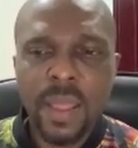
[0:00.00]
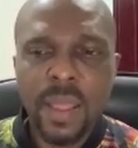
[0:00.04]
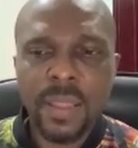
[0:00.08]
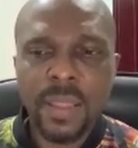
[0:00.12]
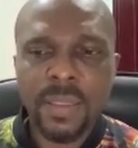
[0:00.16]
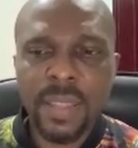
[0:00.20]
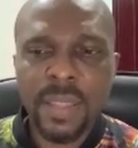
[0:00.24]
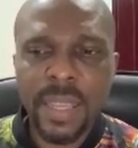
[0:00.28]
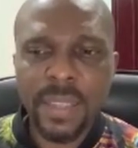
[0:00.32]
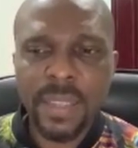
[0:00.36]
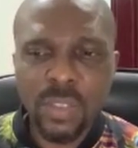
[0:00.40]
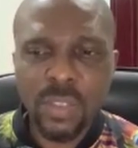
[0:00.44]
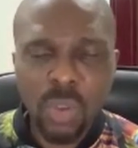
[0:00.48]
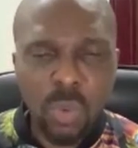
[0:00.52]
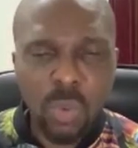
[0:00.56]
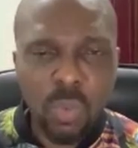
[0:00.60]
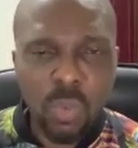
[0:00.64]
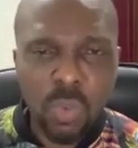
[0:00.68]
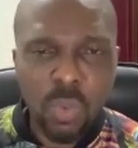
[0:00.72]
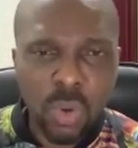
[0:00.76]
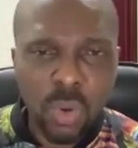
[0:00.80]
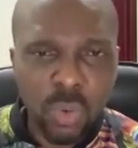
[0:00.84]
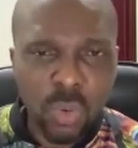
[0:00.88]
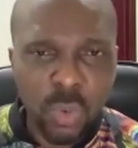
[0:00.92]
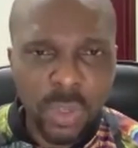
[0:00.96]
is there
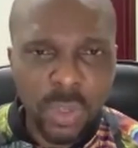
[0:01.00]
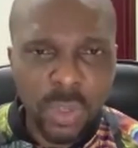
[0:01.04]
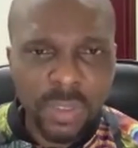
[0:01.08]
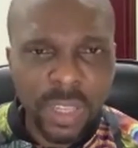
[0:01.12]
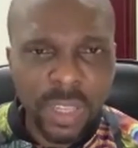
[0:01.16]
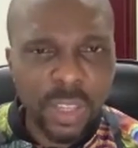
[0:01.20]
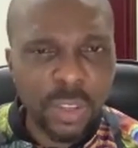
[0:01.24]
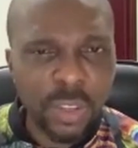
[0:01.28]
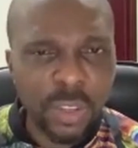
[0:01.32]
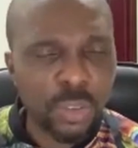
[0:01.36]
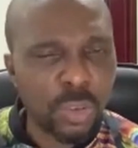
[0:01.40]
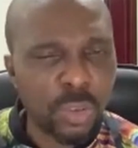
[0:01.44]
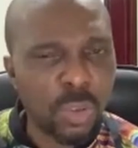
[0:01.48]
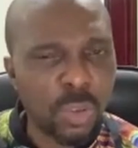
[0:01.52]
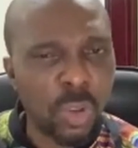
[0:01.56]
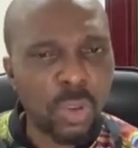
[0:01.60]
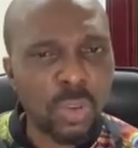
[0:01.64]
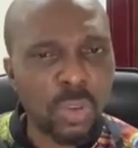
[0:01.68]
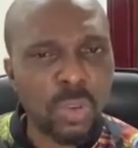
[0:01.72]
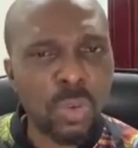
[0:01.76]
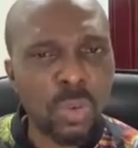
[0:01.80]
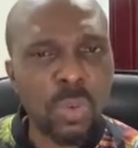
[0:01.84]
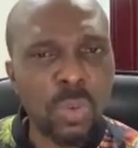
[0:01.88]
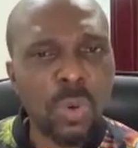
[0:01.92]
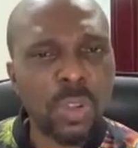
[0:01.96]
someone who is saying you should
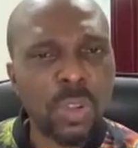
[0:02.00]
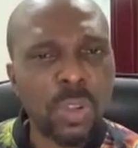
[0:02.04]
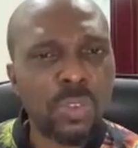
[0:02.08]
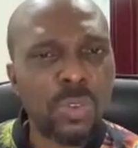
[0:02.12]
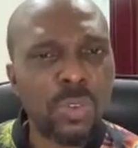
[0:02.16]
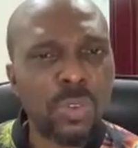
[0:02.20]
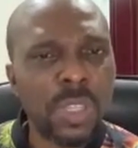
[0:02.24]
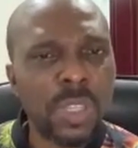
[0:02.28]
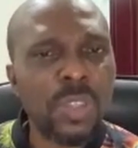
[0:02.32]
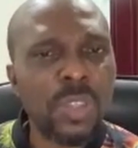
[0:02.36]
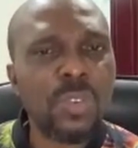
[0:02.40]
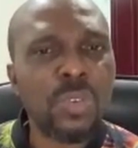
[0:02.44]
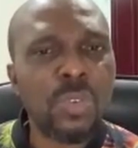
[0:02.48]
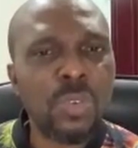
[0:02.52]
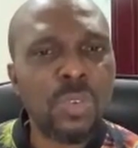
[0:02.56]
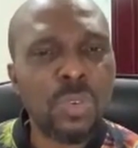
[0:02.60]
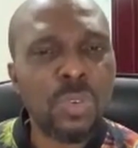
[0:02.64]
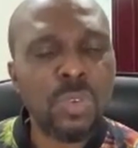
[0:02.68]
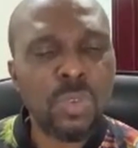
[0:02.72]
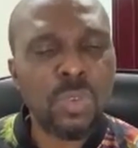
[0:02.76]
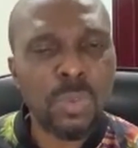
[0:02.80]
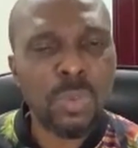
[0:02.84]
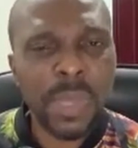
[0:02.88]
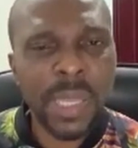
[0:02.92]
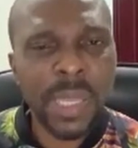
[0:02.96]
not do what you need to
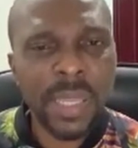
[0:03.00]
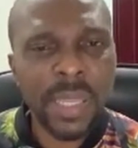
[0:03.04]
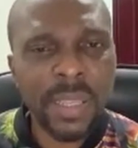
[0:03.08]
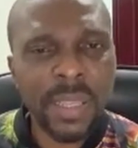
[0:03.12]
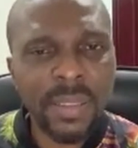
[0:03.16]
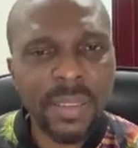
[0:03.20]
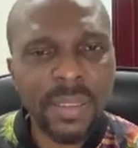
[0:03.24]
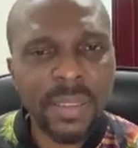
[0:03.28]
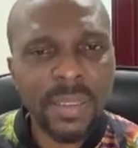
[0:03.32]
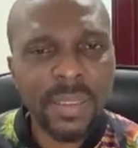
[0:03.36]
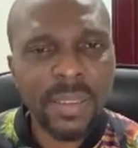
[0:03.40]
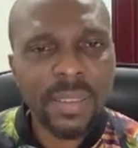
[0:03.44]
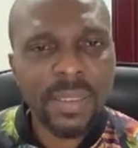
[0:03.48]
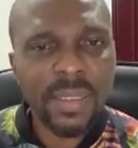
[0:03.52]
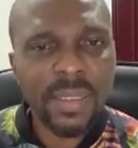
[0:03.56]
do to make it?